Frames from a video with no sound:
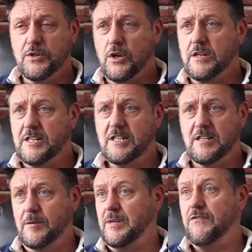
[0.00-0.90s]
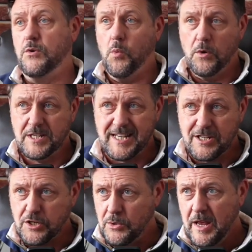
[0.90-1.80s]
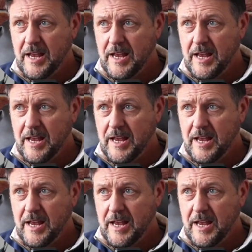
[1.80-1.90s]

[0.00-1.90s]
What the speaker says: you can determine if you want it to